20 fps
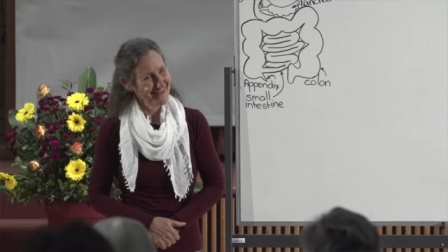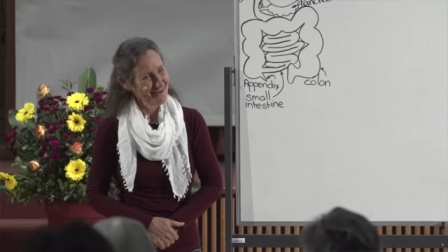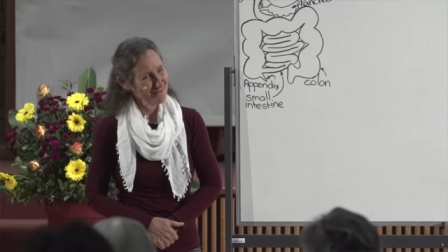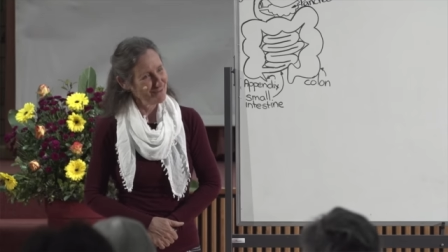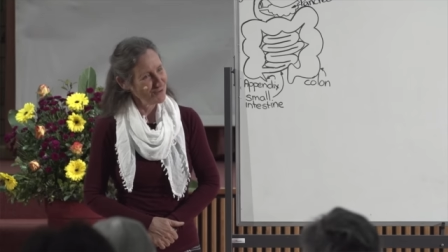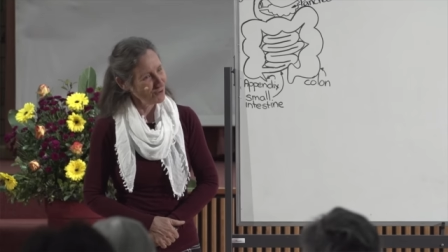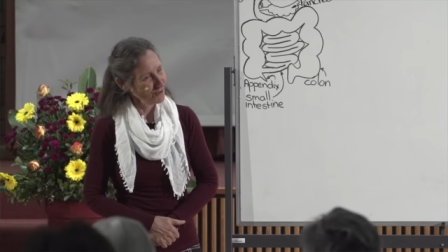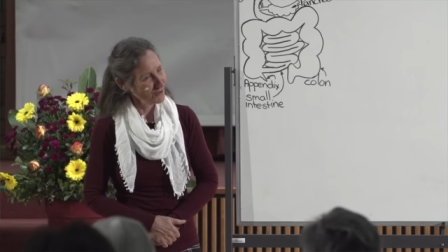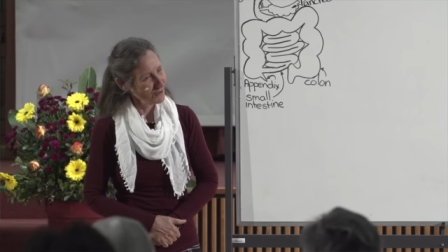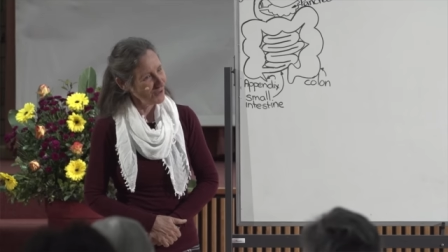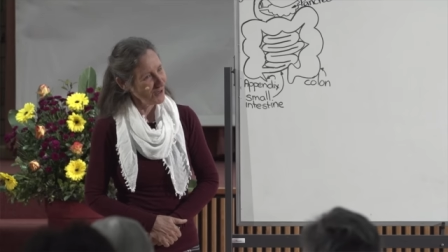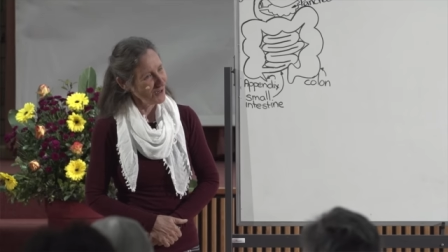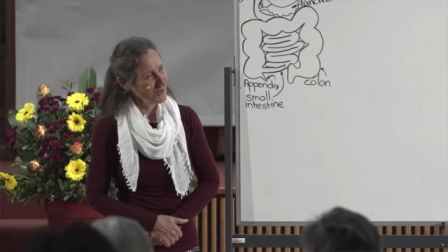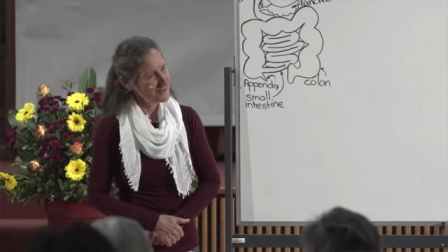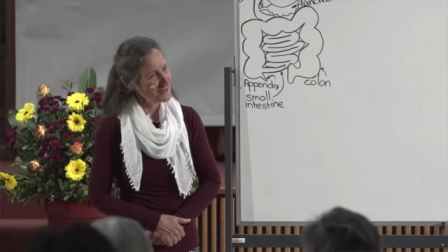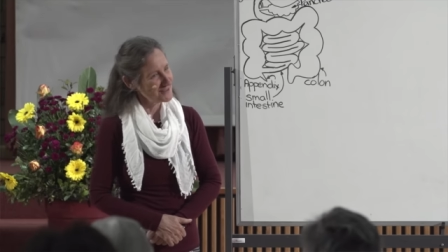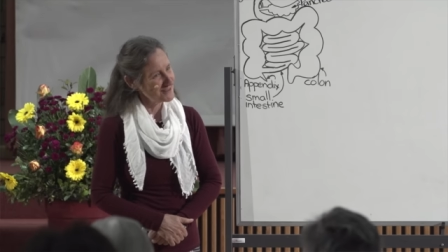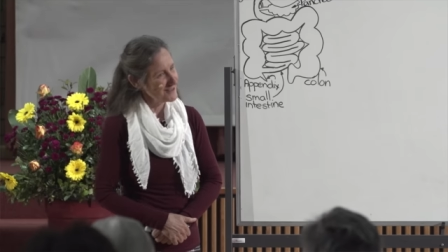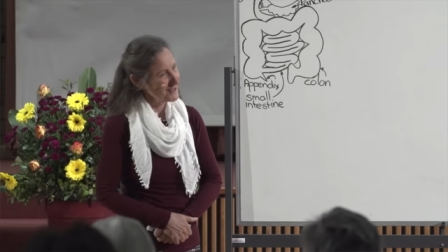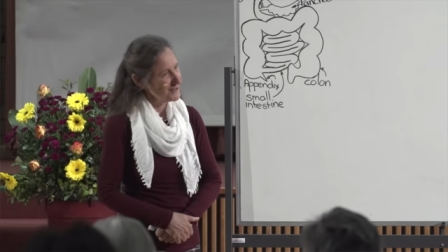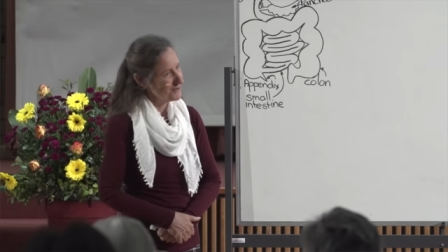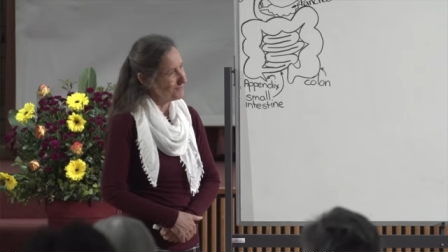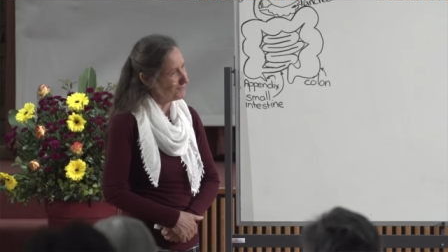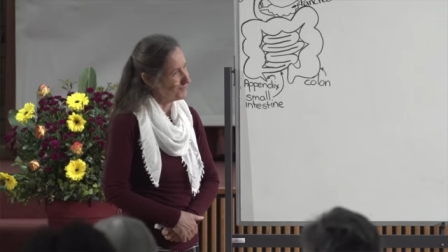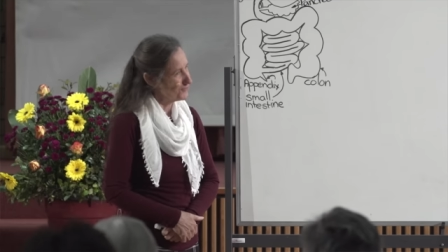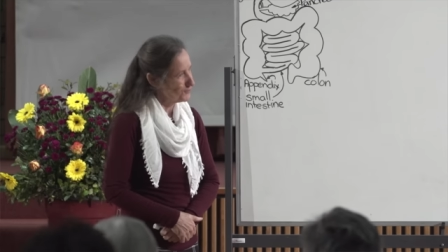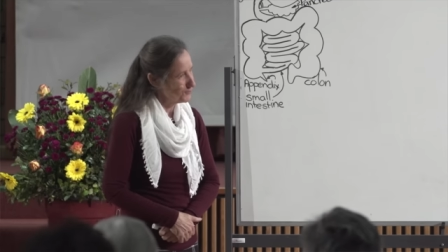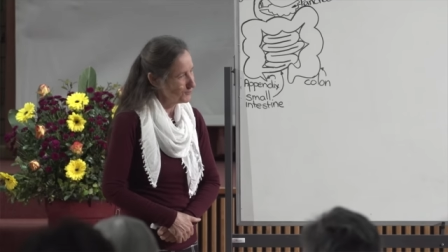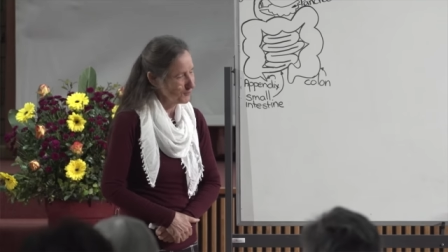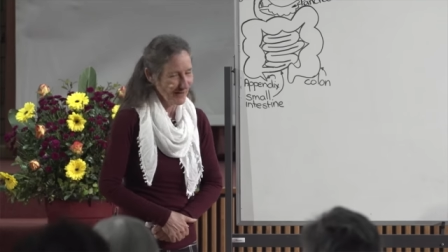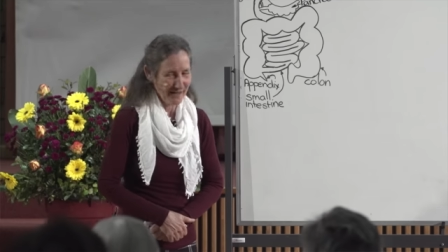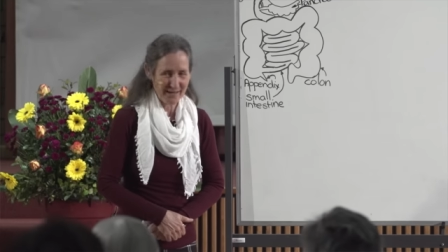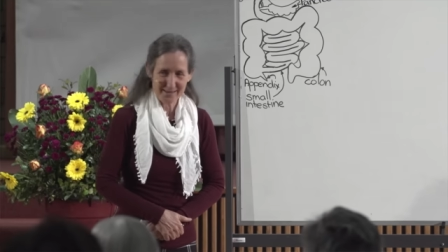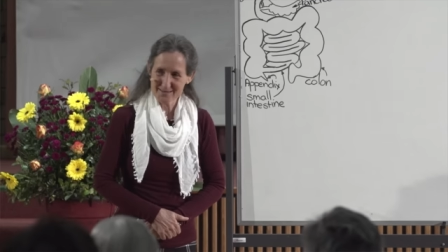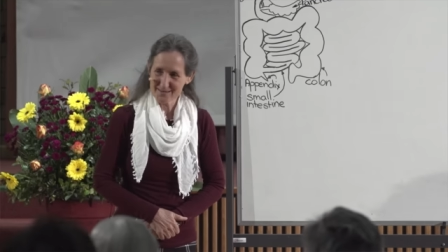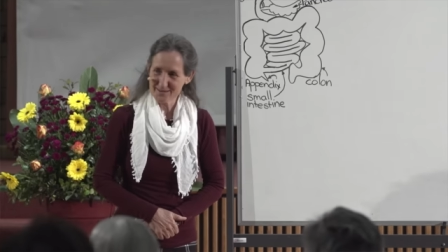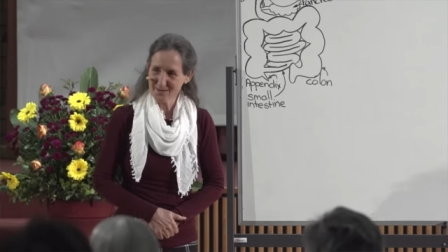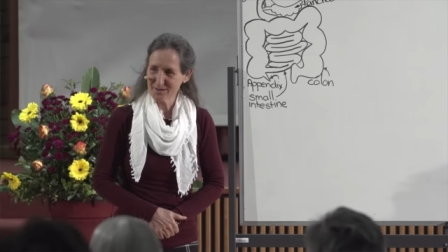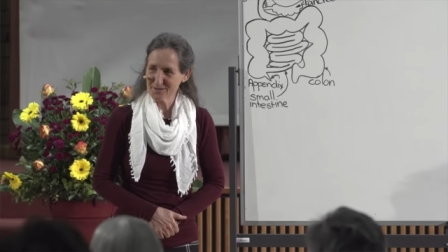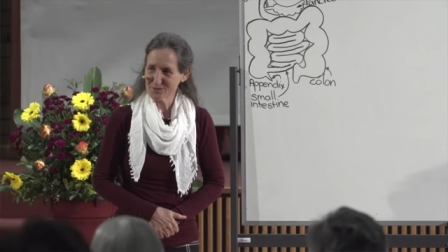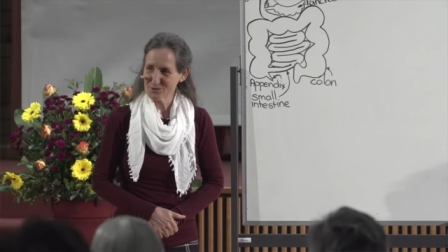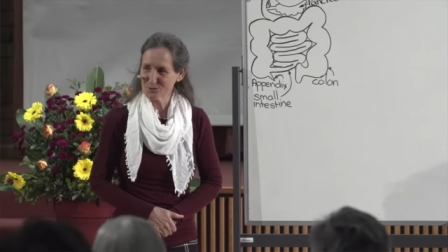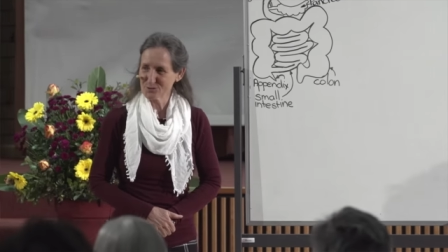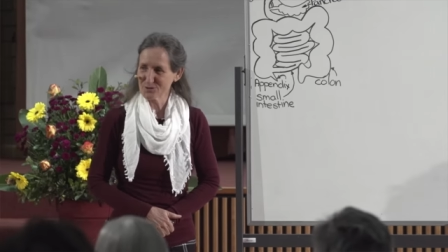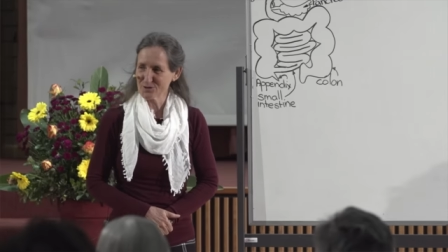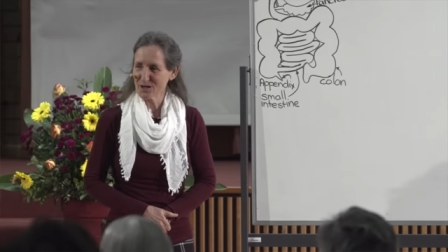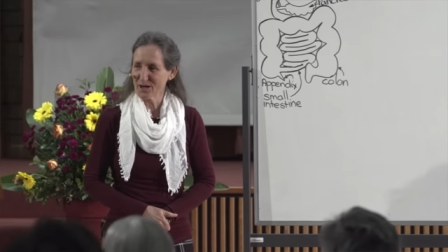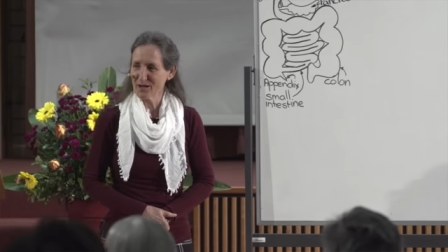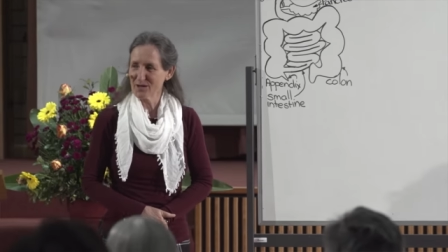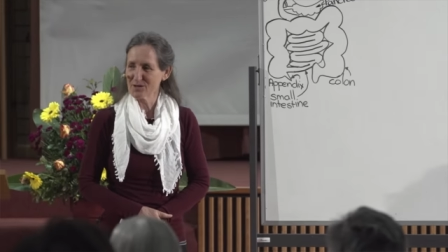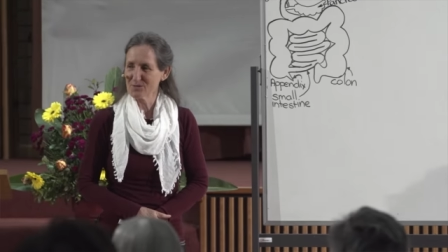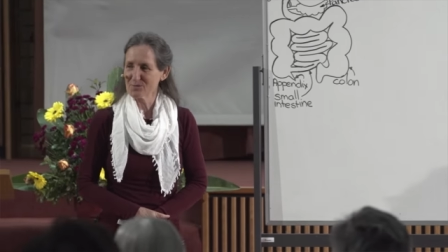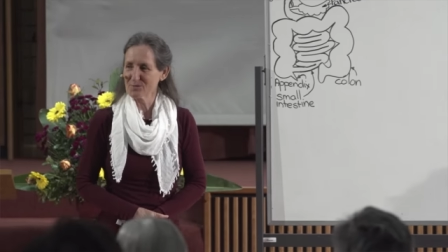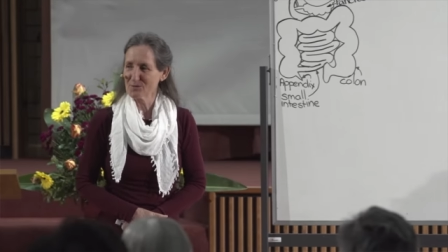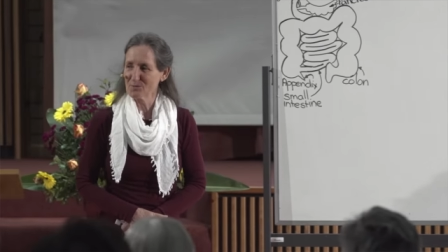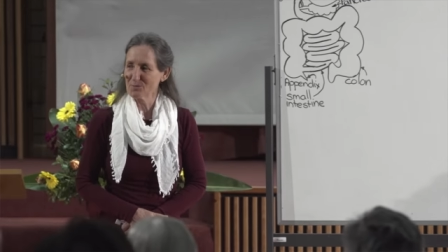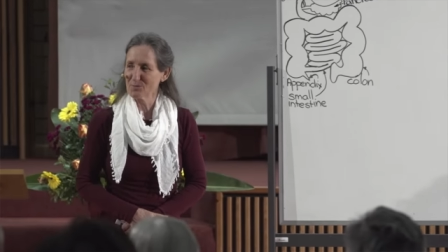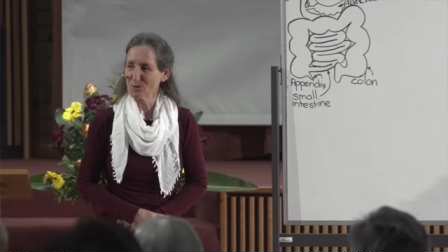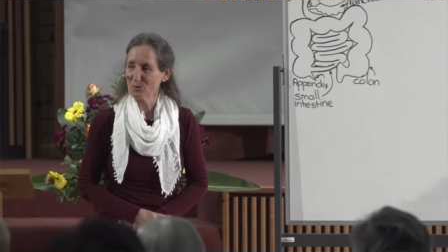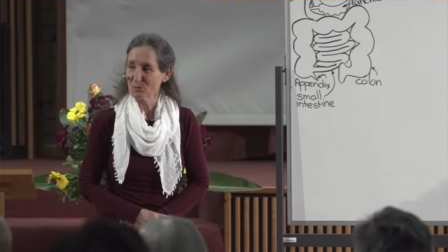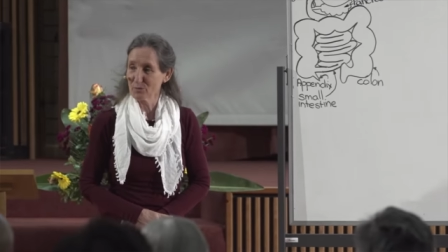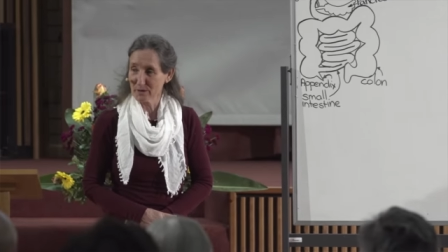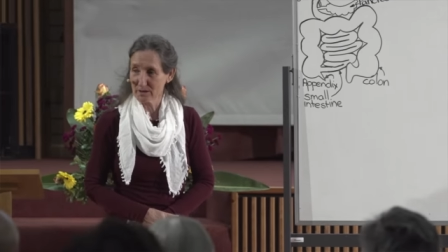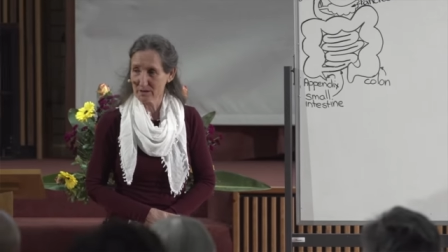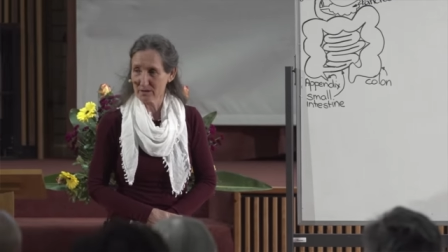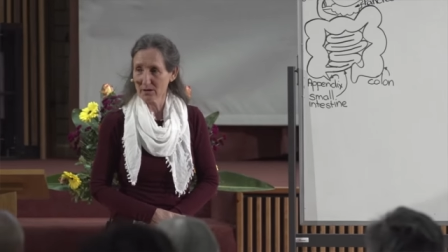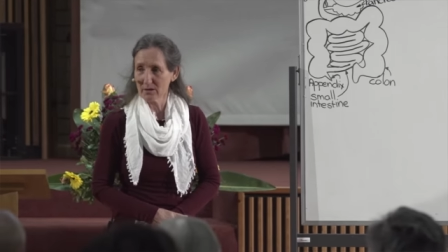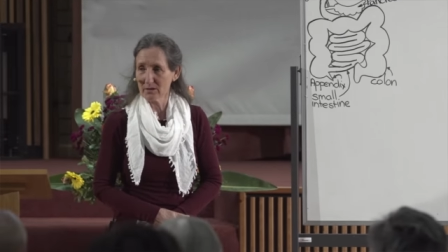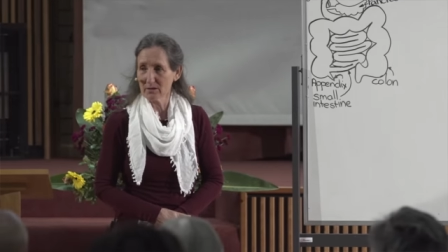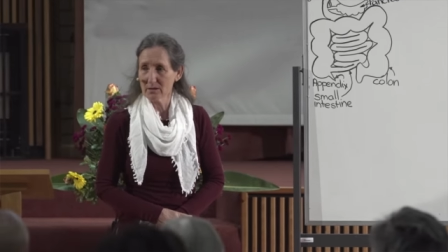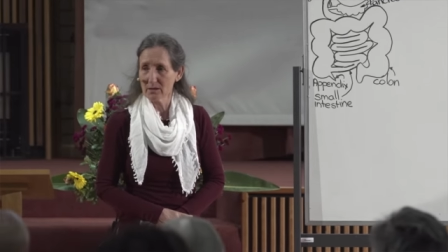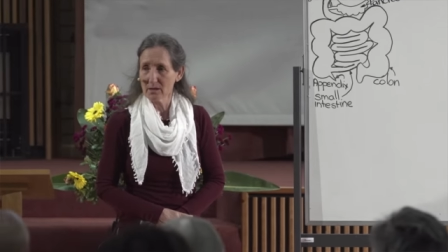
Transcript: If you've got a nice view outside your dining room window,